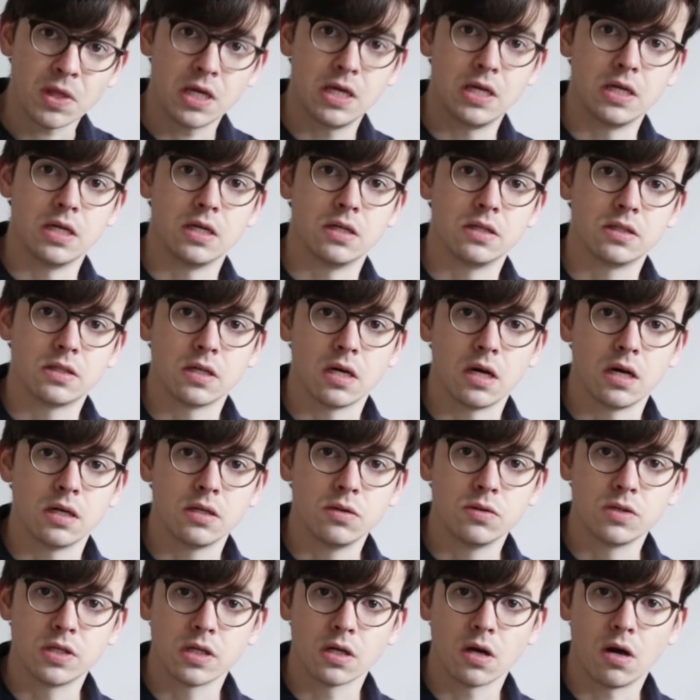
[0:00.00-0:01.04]
is
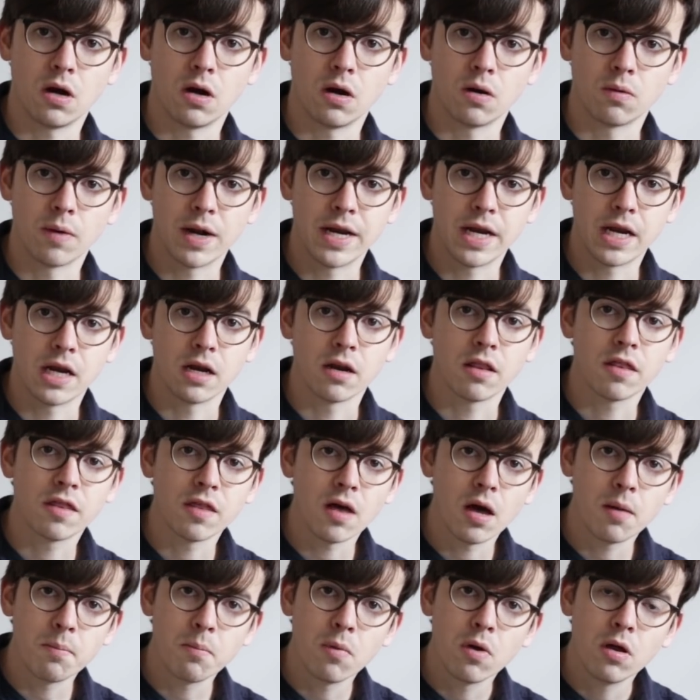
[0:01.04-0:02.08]
using our right hand
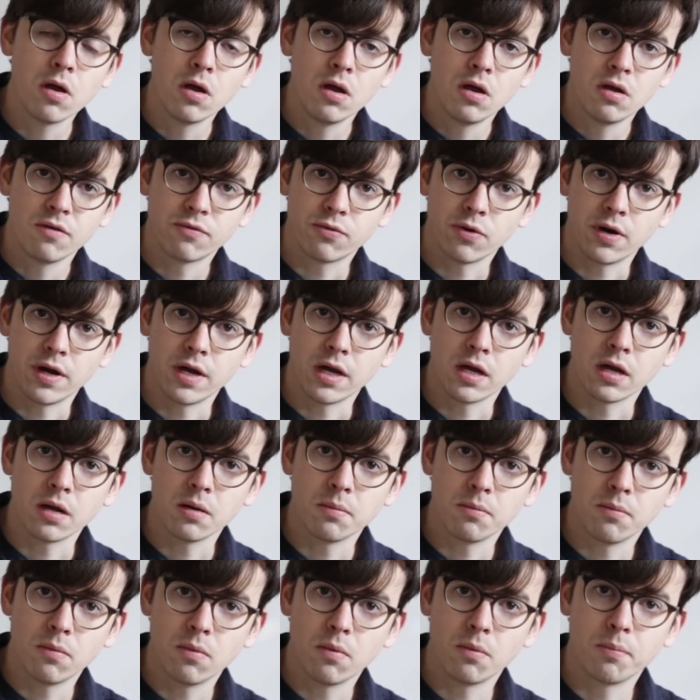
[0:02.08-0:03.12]
thumb for a
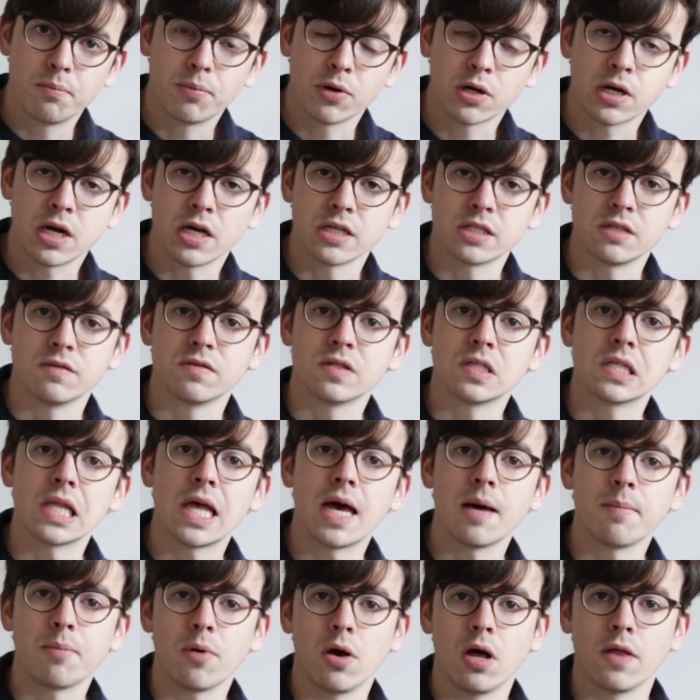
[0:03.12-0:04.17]
percussive
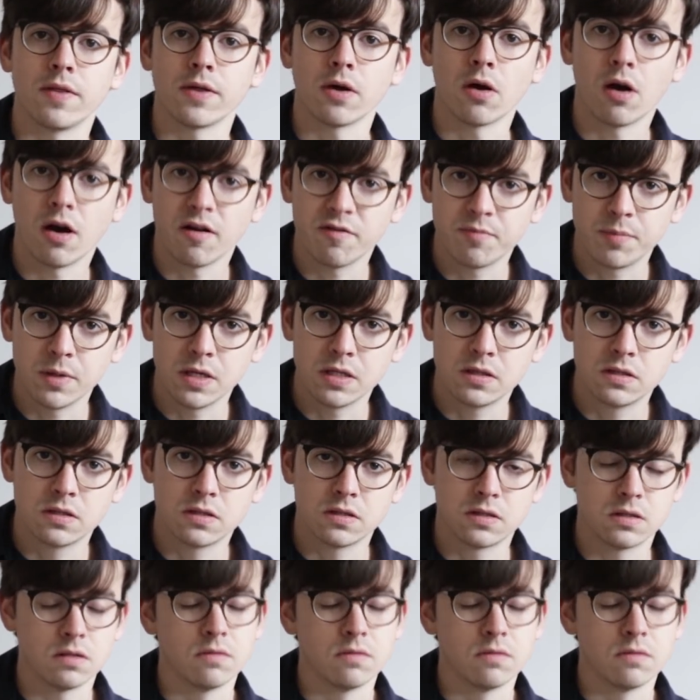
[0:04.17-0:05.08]
slap on the offbeats.